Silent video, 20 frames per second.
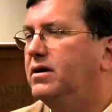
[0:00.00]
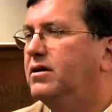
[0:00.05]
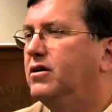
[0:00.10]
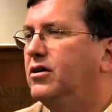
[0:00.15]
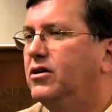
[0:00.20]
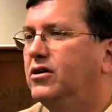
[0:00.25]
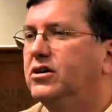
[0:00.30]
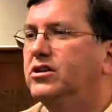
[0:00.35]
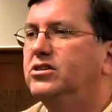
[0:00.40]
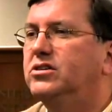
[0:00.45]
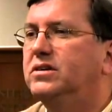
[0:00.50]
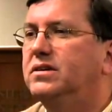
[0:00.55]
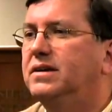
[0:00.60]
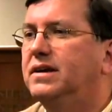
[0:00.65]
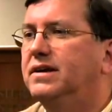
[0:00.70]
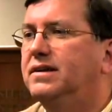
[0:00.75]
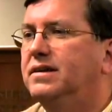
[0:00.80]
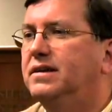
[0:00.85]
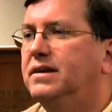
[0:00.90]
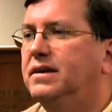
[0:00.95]
courage and
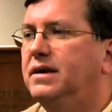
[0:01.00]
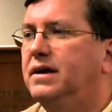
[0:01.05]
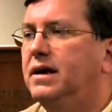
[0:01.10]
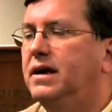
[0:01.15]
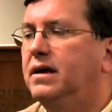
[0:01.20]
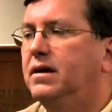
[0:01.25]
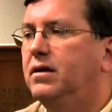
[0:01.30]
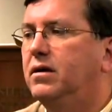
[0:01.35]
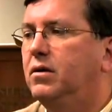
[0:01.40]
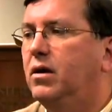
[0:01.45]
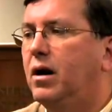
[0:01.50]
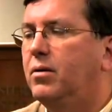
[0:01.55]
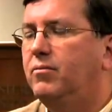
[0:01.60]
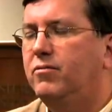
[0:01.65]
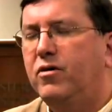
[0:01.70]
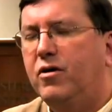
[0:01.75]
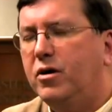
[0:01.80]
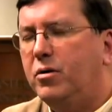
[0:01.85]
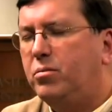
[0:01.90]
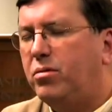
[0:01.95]
dignity, and
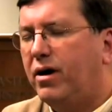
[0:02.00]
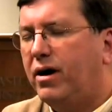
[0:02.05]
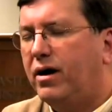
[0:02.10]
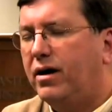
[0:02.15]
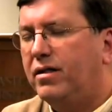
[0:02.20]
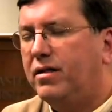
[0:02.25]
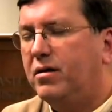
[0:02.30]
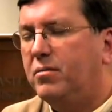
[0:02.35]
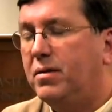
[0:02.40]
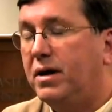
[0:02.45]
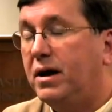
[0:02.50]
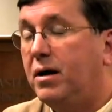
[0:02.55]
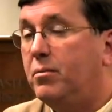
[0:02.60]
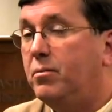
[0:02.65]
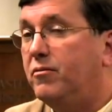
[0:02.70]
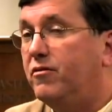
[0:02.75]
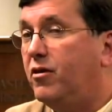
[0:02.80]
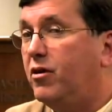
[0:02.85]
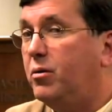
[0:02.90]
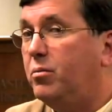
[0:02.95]
I'm very proud of them. And
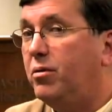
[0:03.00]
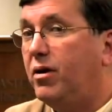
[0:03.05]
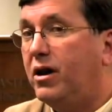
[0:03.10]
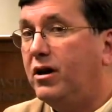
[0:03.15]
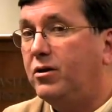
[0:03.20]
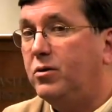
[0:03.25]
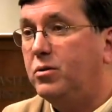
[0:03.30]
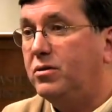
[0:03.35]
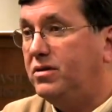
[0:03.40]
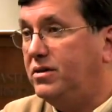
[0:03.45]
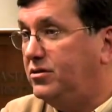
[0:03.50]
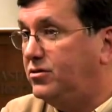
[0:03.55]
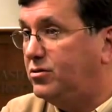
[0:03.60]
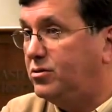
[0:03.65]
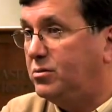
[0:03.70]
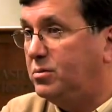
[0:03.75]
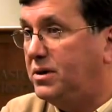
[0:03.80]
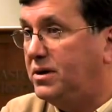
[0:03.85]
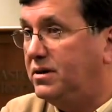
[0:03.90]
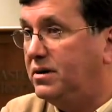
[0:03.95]
I'm very proud of
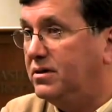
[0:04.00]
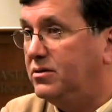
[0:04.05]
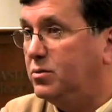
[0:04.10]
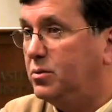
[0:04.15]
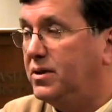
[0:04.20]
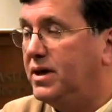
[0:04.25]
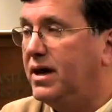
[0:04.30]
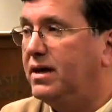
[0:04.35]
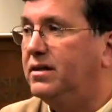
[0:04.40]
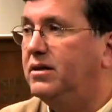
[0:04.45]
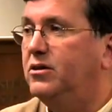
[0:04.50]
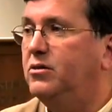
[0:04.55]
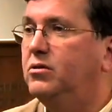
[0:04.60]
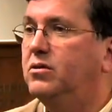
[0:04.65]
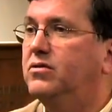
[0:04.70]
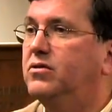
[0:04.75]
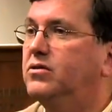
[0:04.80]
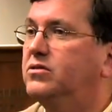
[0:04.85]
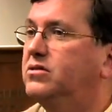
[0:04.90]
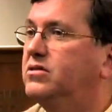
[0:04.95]
Northeastern because without the
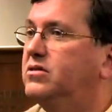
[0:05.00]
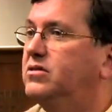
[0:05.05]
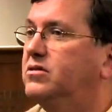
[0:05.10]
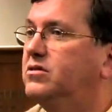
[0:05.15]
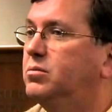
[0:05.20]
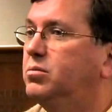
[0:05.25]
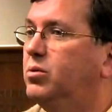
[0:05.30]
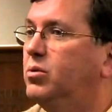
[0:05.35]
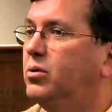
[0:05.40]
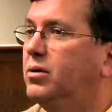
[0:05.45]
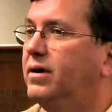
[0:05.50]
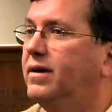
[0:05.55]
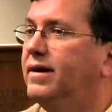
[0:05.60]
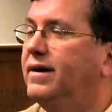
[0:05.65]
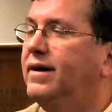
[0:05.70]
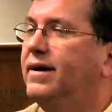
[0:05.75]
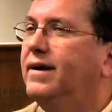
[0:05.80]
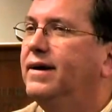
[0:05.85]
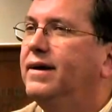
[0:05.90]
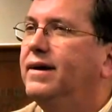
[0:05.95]
university's
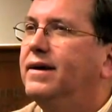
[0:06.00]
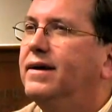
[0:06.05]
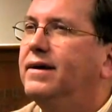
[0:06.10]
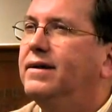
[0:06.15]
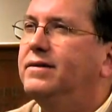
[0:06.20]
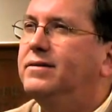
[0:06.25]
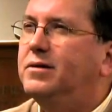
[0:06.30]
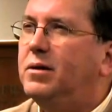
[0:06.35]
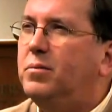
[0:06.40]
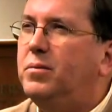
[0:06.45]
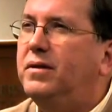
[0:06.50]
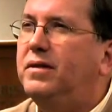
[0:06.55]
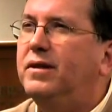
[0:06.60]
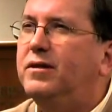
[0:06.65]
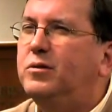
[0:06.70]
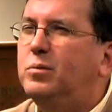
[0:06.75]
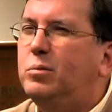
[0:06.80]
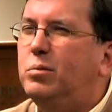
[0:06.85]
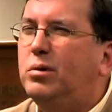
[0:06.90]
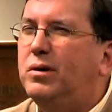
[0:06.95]
support in something
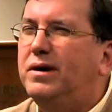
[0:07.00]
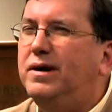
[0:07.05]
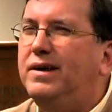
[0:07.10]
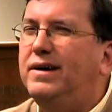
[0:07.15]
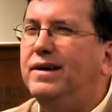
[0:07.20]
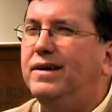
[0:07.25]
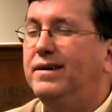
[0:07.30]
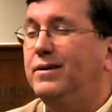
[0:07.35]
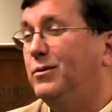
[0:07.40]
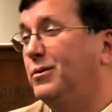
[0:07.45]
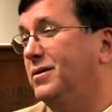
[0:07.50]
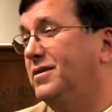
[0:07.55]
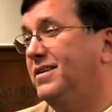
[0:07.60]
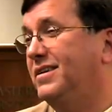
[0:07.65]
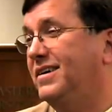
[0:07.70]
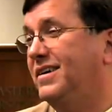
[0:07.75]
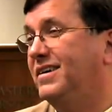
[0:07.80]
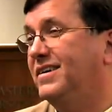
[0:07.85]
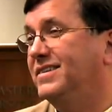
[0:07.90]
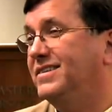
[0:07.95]
that's pretty
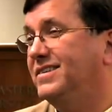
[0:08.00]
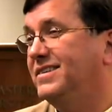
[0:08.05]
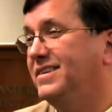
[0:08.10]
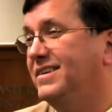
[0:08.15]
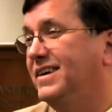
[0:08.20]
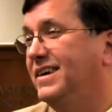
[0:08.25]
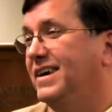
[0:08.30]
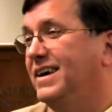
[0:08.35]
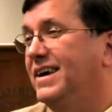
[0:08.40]
unorthodox,